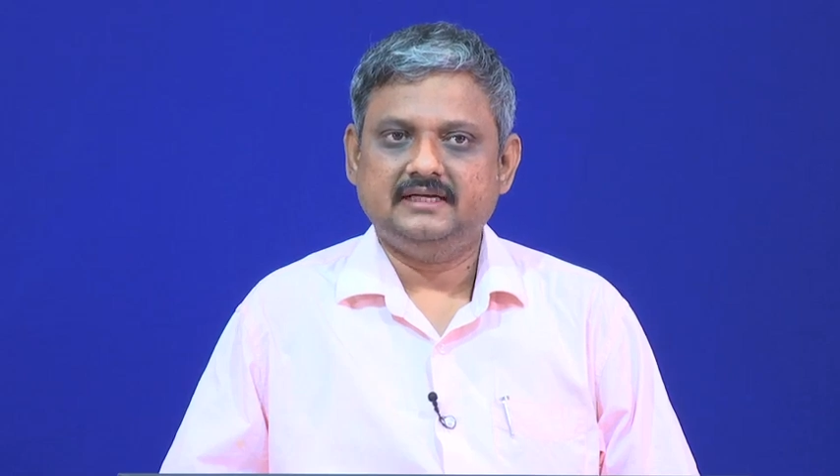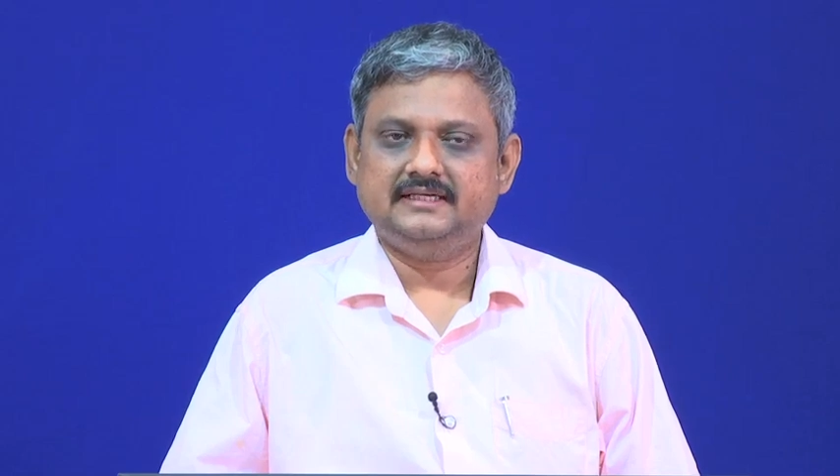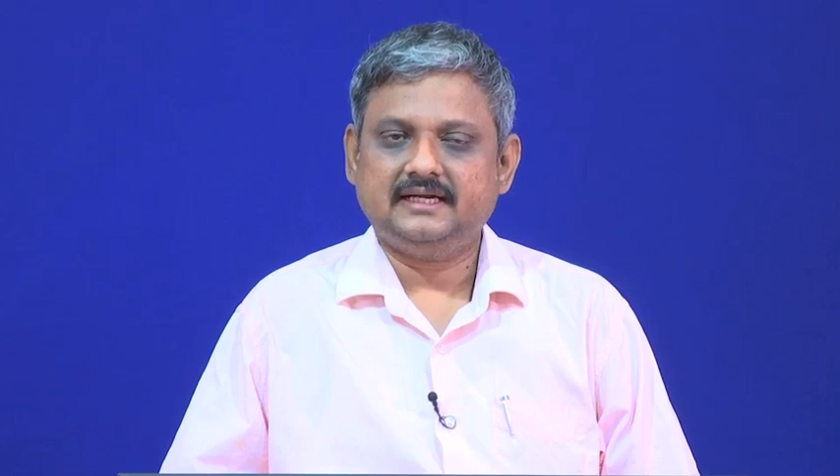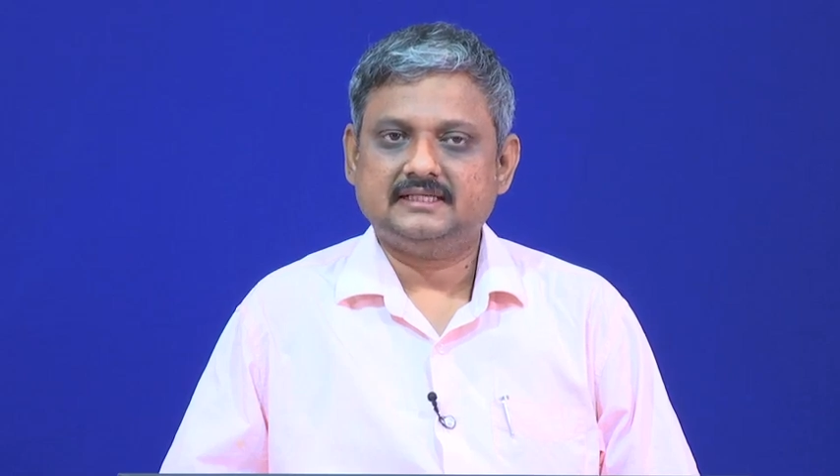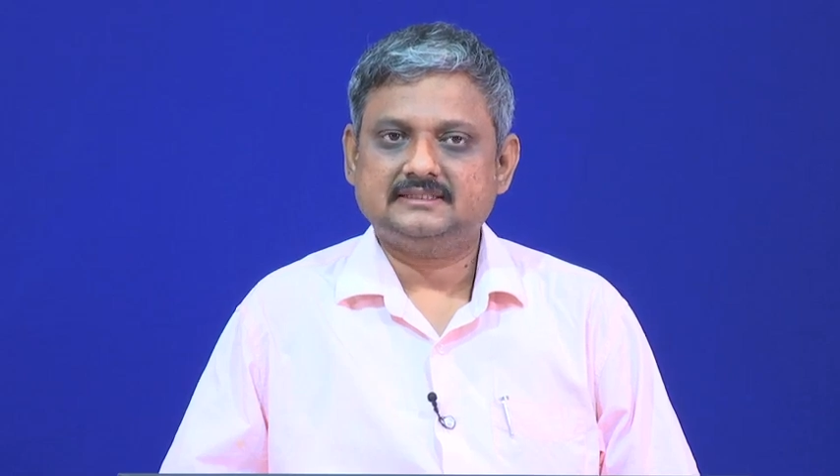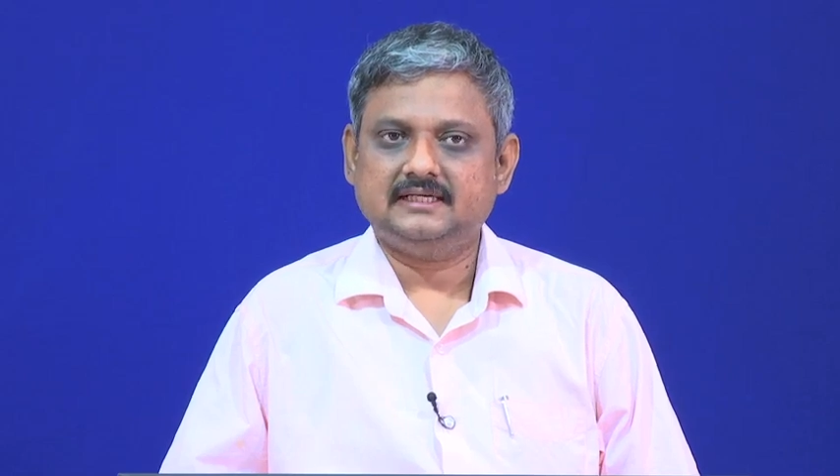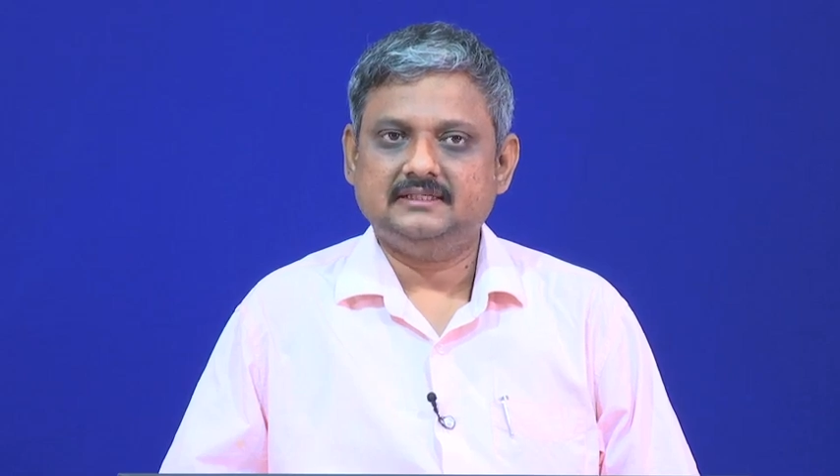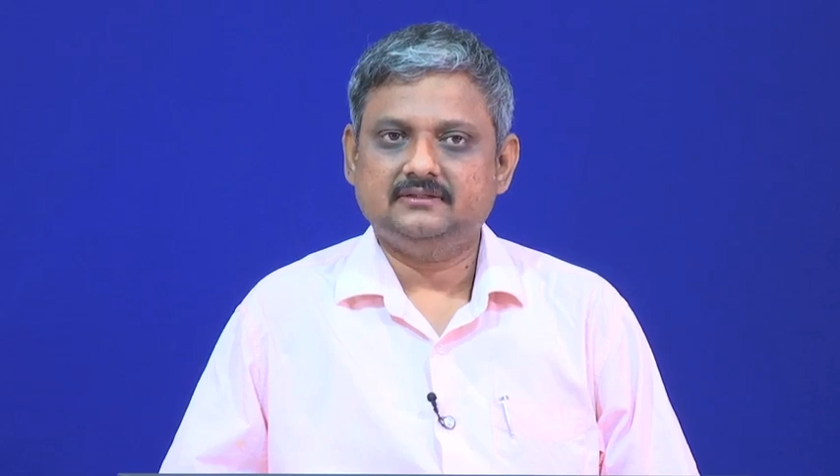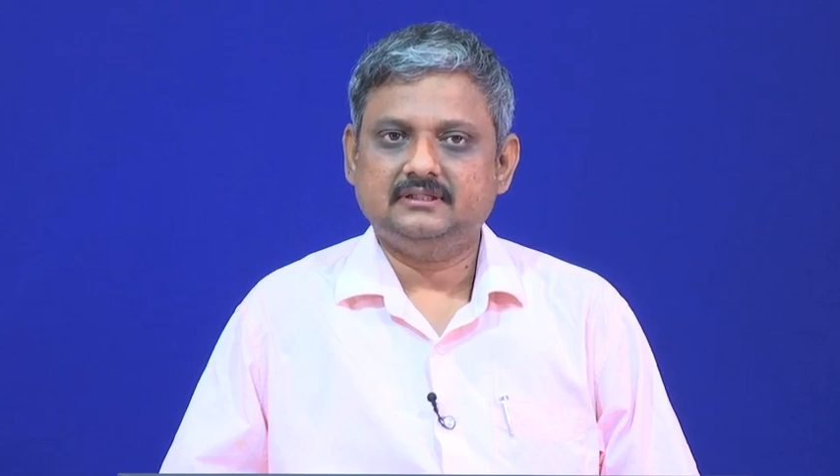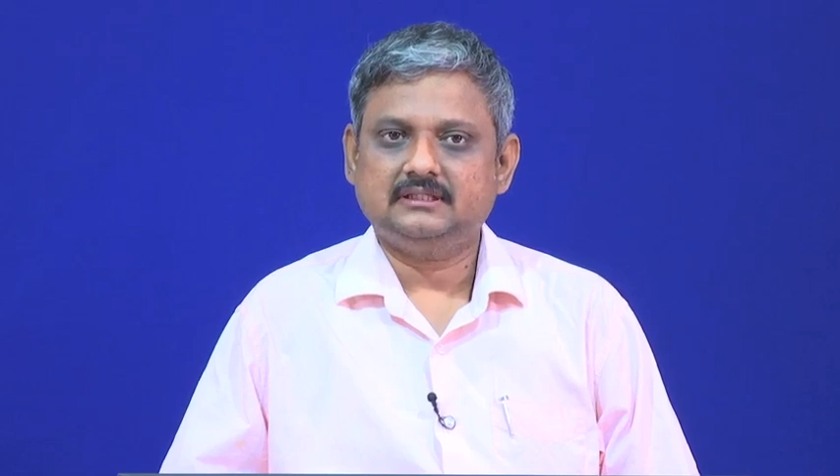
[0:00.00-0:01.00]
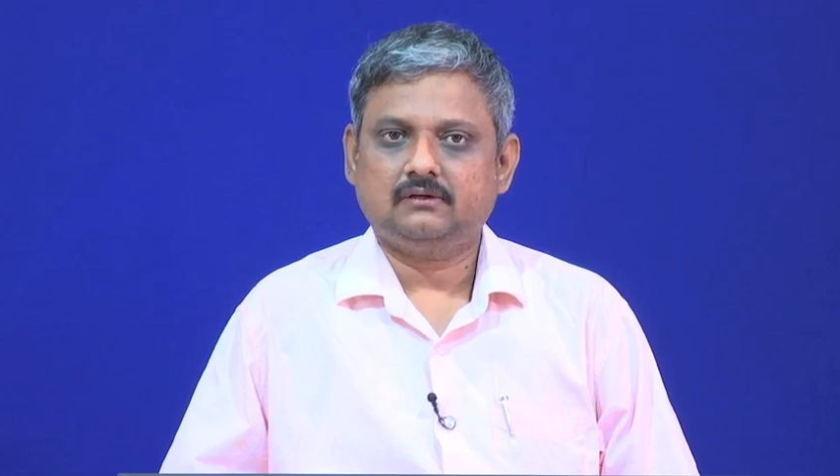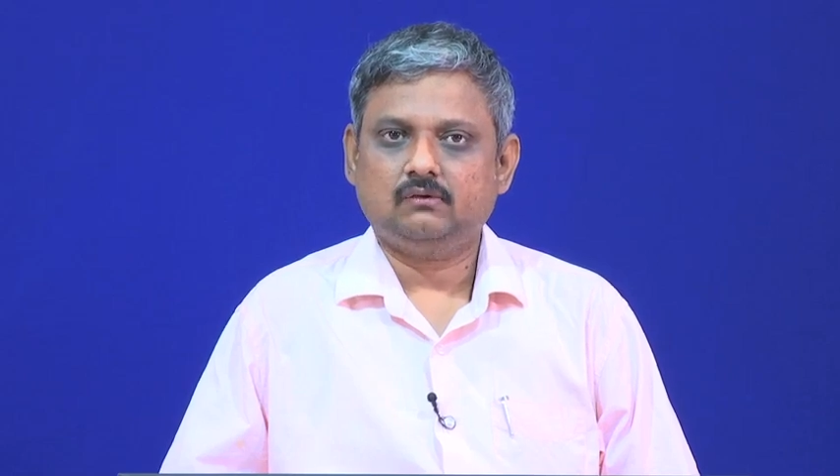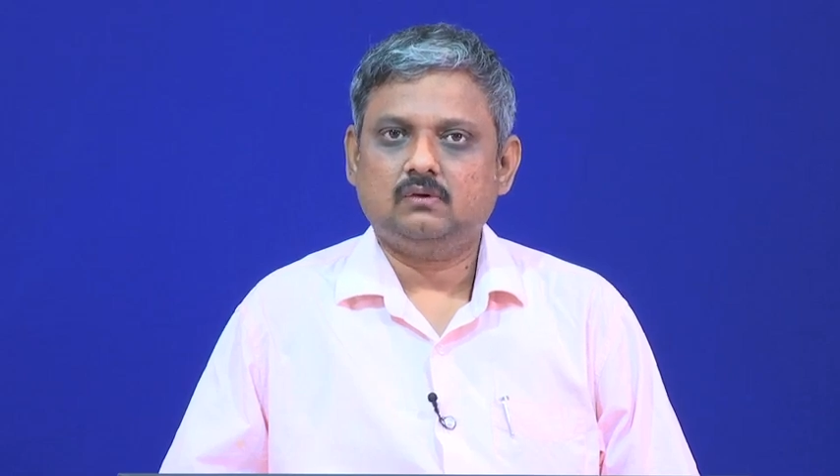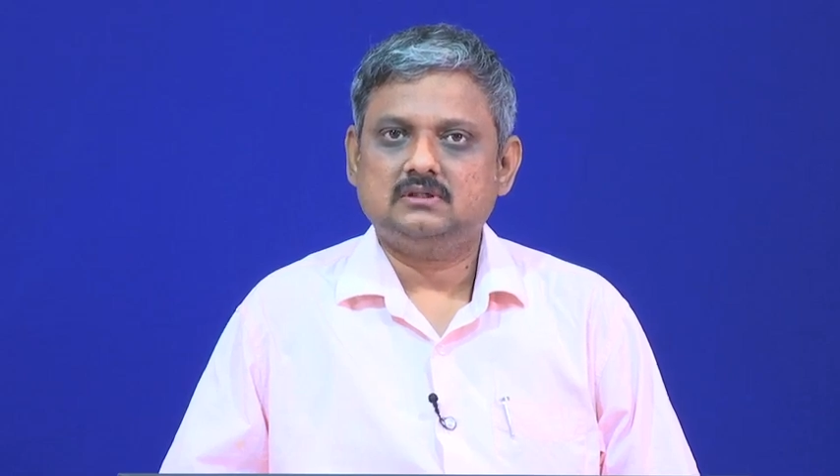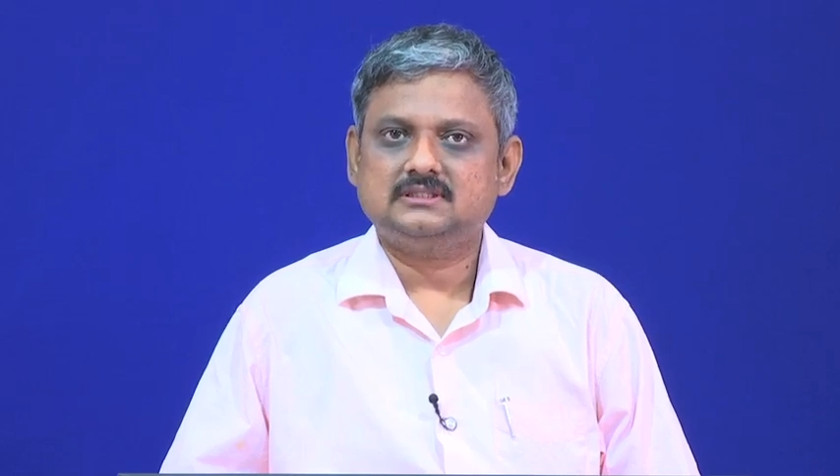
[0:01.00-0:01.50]
interaction during the
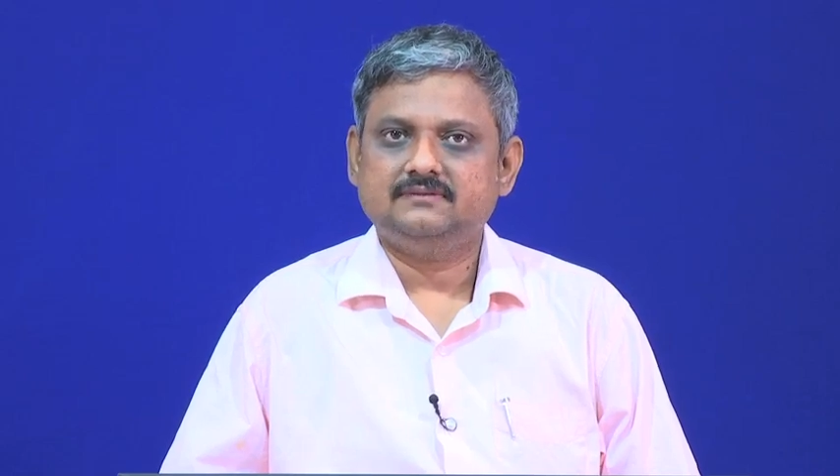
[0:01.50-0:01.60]
course,